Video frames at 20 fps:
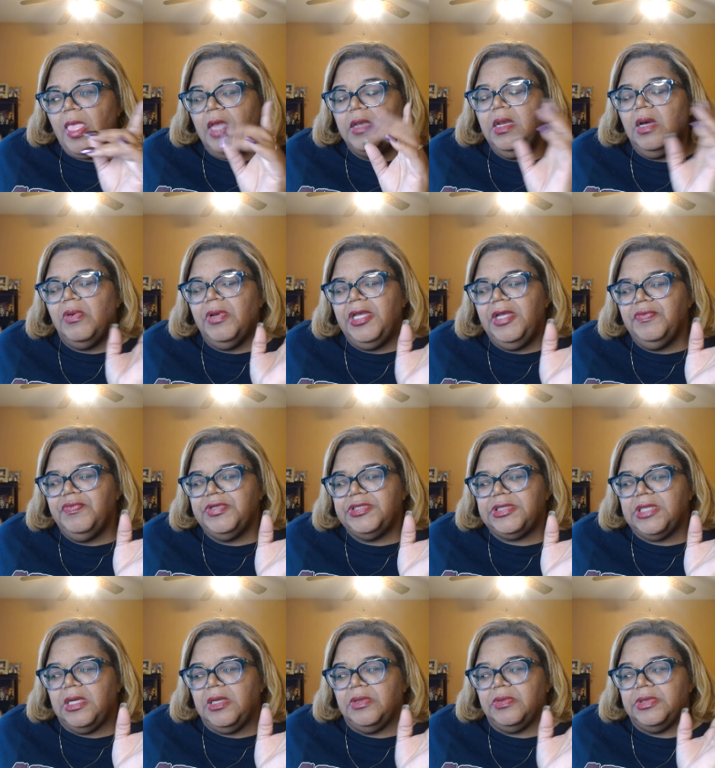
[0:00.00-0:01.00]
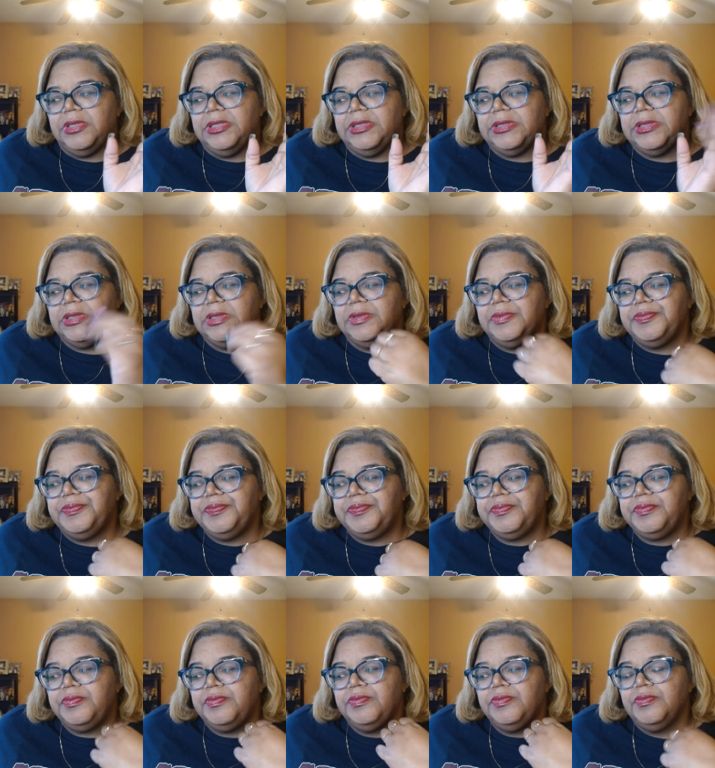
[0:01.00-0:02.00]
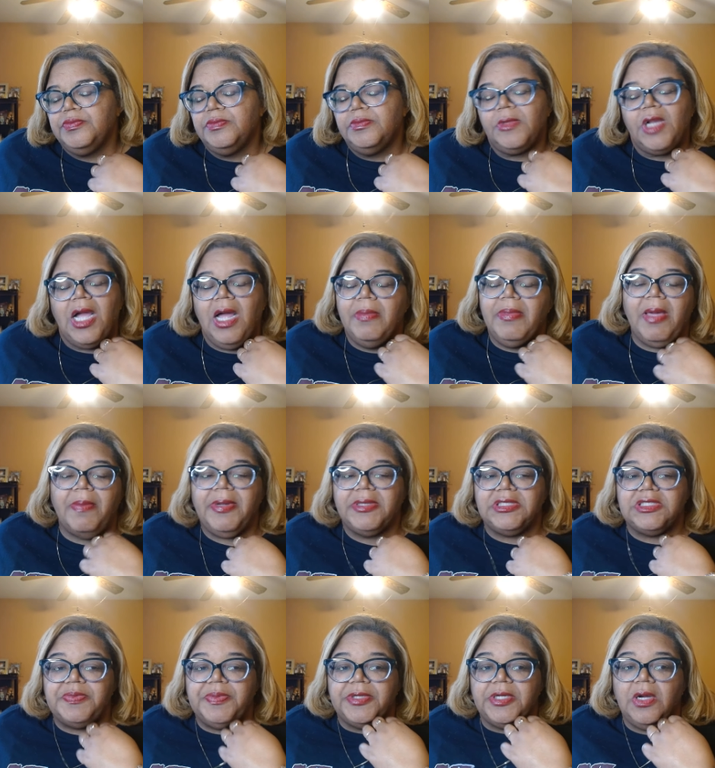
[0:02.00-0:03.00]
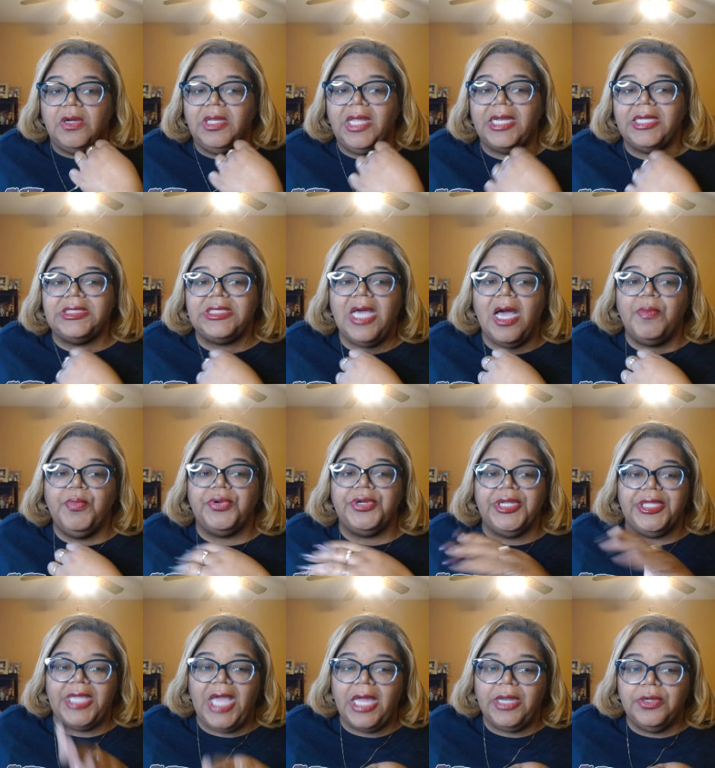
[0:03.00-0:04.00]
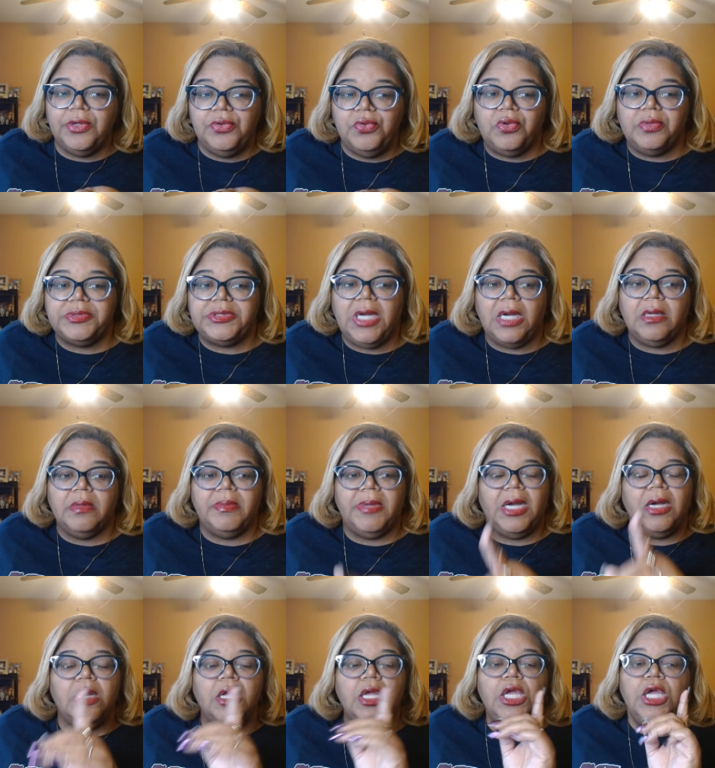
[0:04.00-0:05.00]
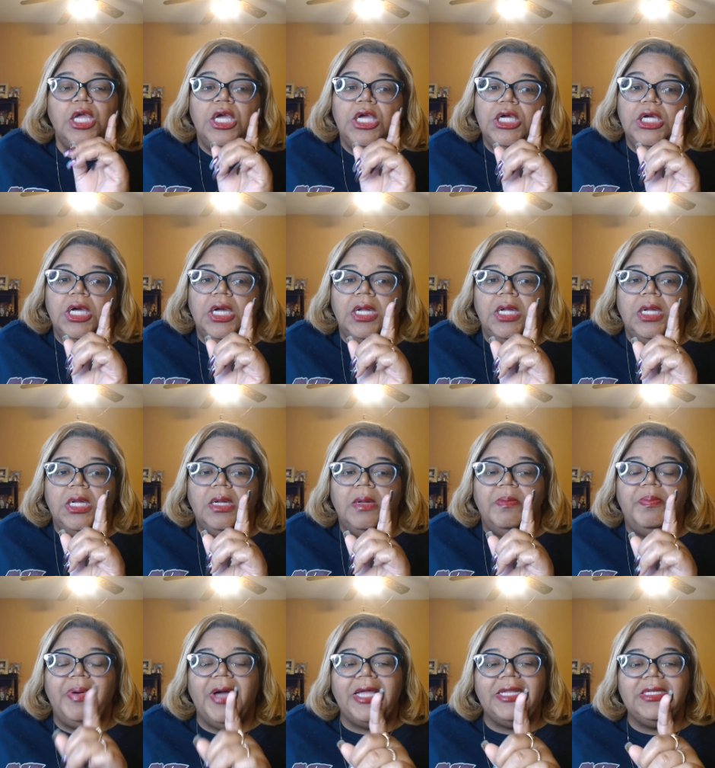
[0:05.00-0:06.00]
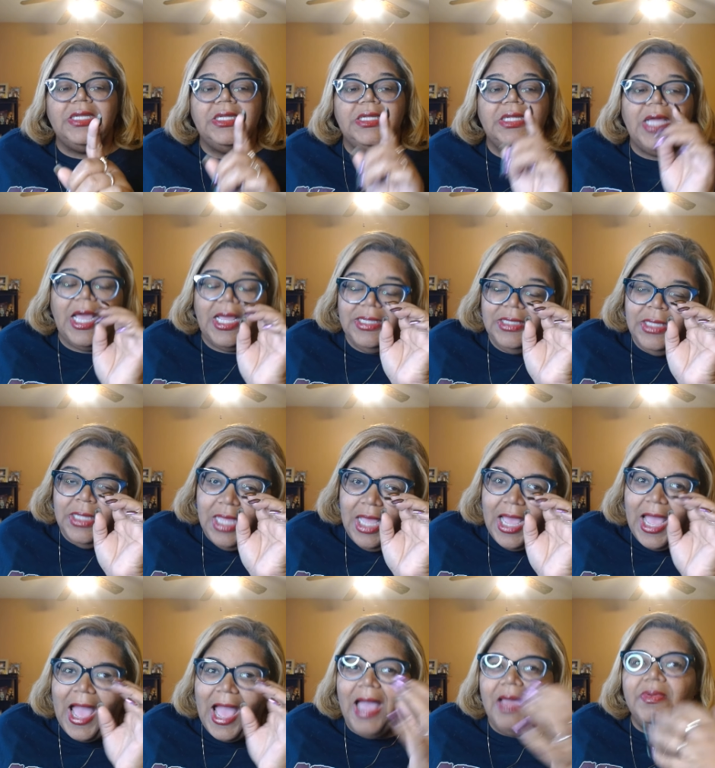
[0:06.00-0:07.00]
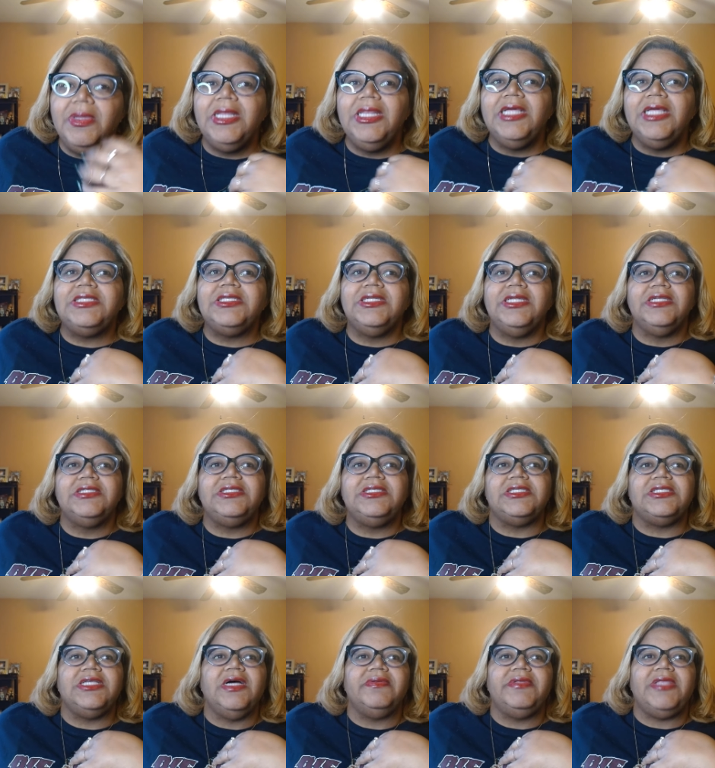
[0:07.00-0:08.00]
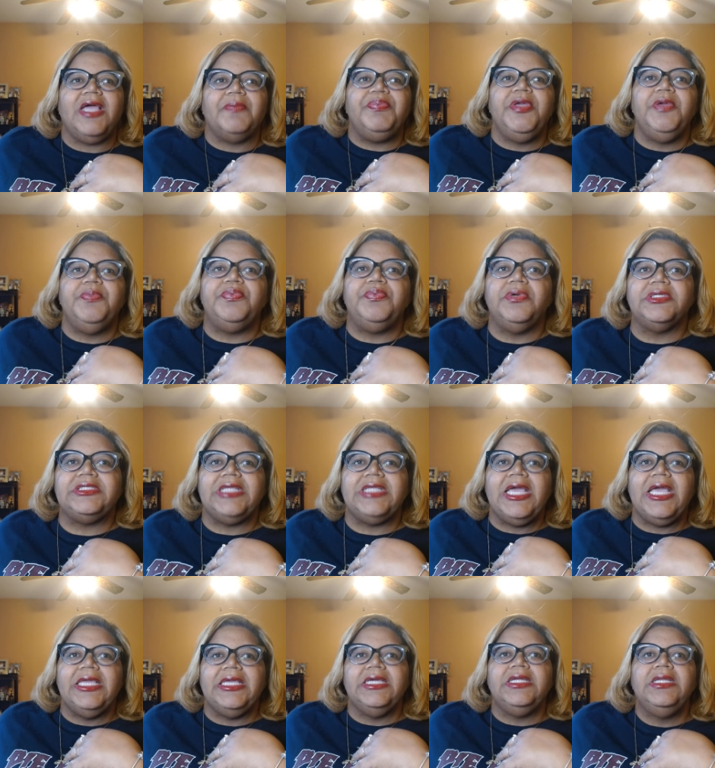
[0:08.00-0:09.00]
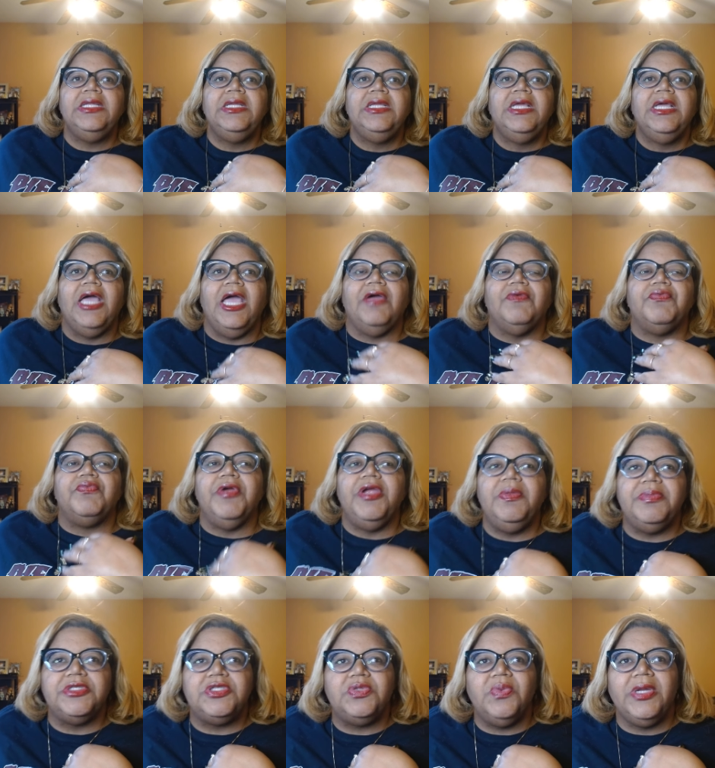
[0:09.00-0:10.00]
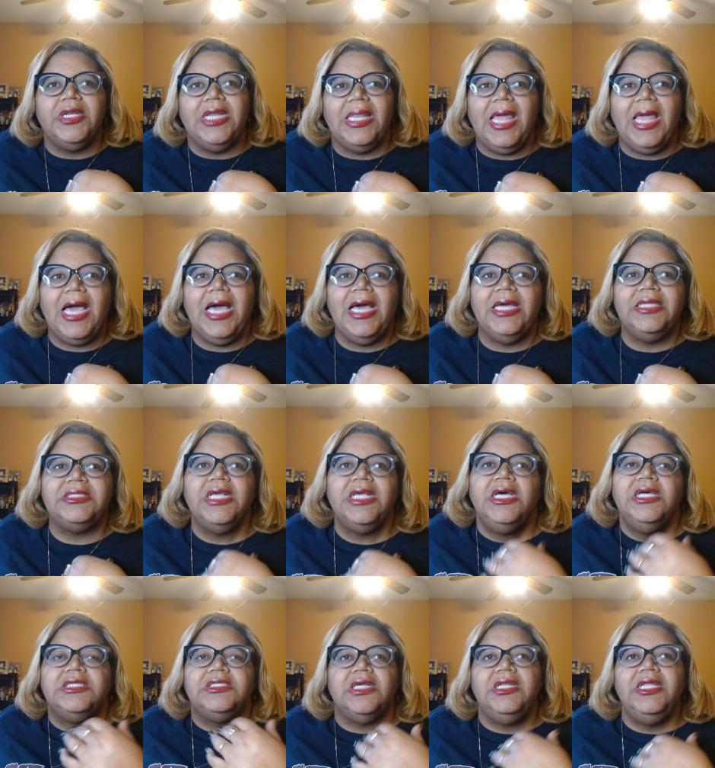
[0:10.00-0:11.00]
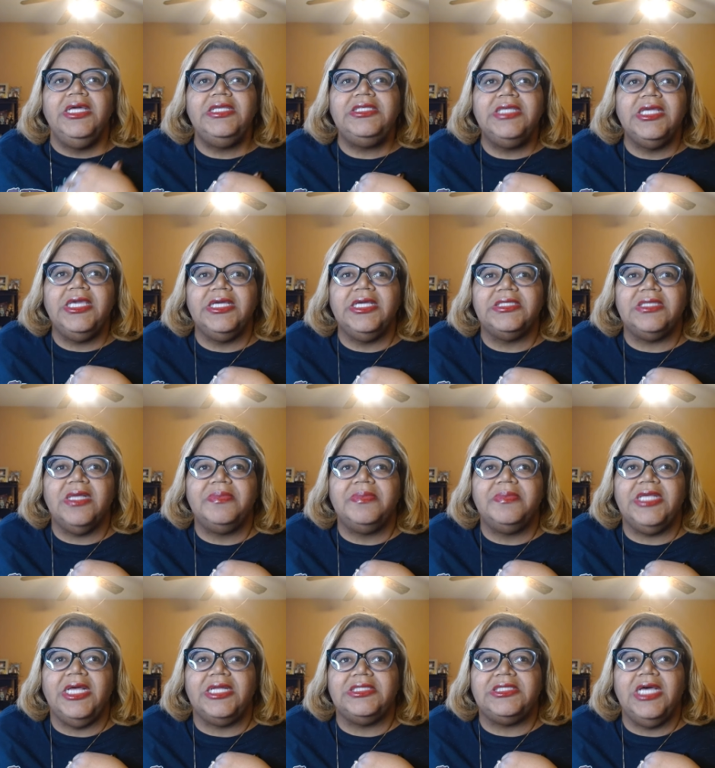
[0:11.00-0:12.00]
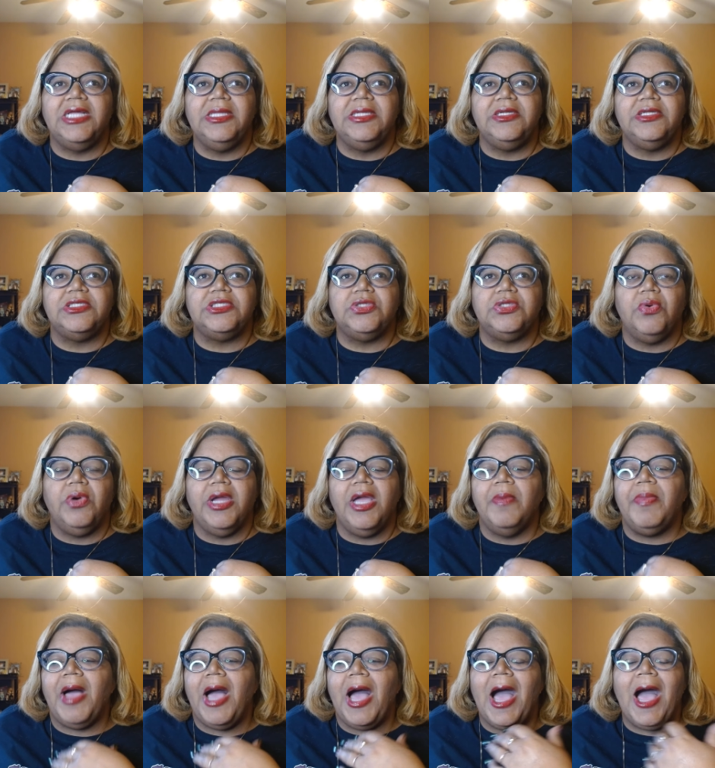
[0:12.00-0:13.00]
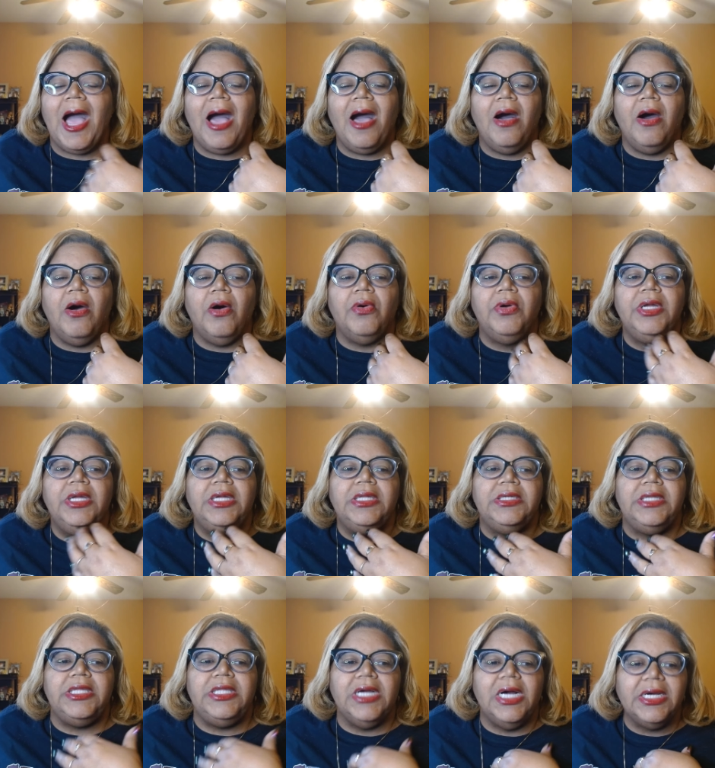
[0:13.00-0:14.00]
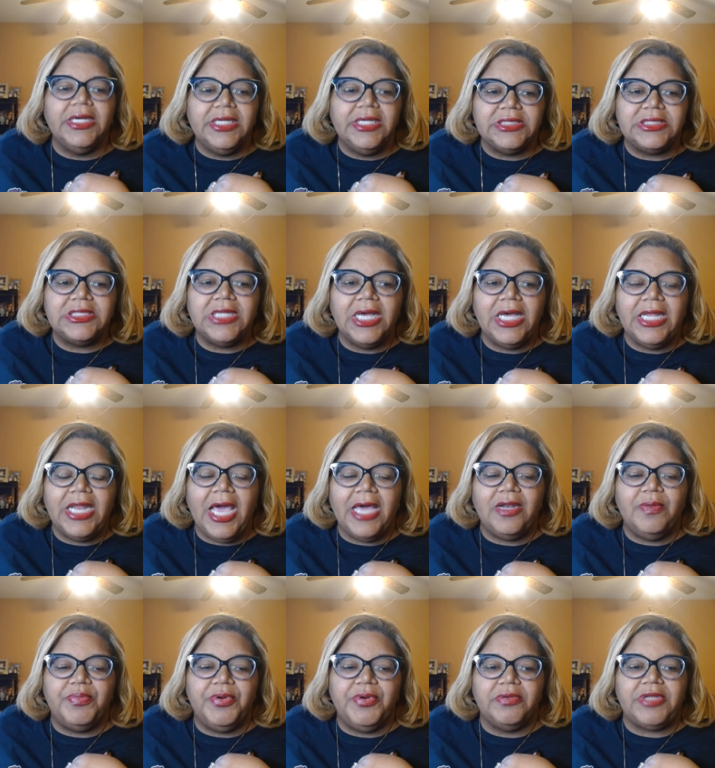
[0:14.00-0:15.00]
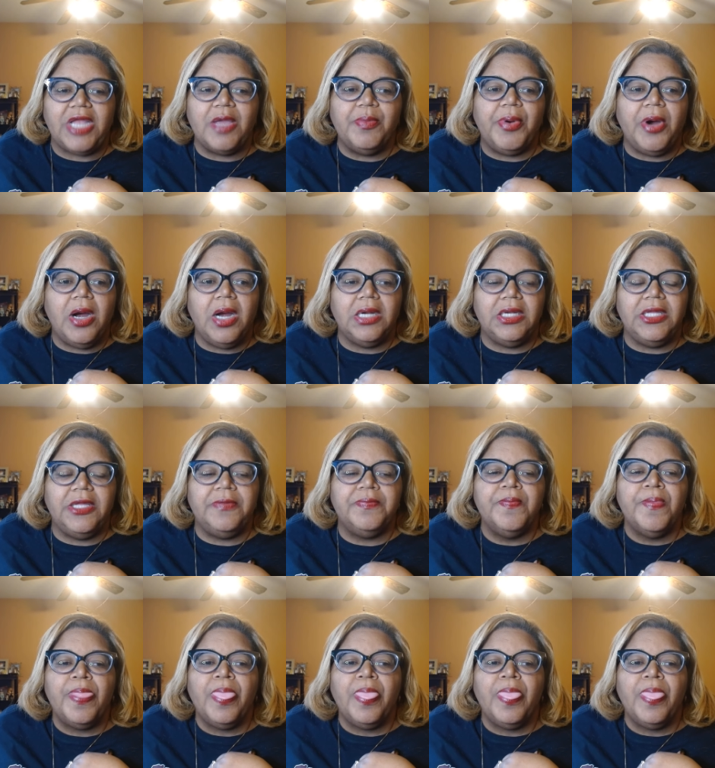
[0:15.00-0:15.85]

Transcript: No, Henry's the oldest. I'm not about to spend a whole lot of time on it. Y'all know who I'm talking about. But I be listening to stuff that people are saying and reading between the lines. So Lisa gets upset telling this story about how the youngest son had a birthday party